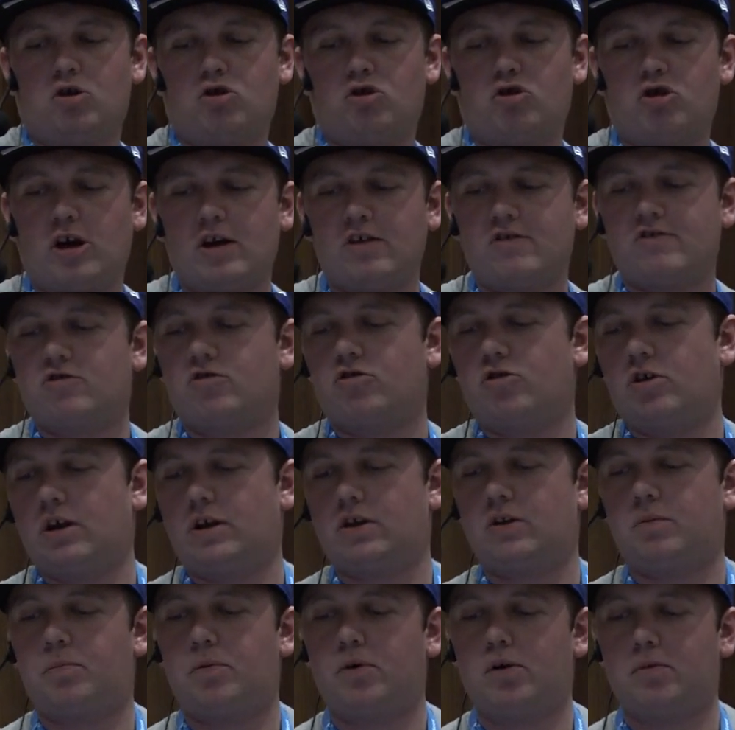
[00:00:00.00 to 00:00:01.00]

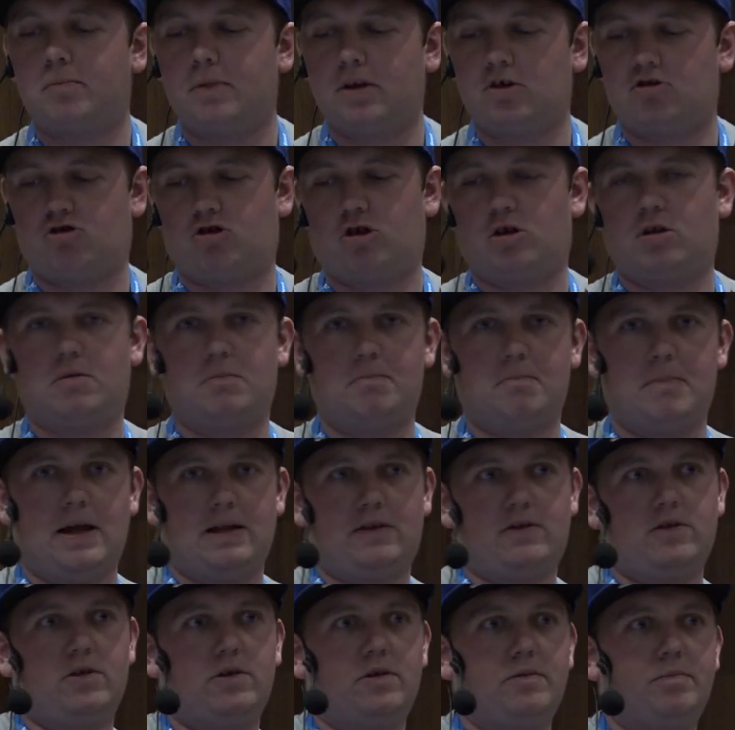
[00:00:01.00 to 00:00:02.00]
restrict permission
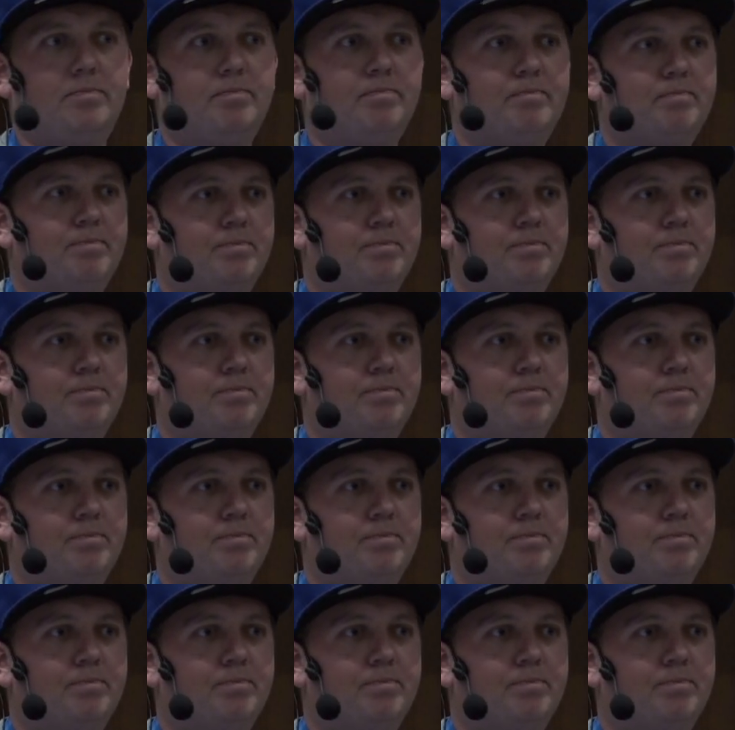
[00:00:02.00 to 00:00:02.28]
method.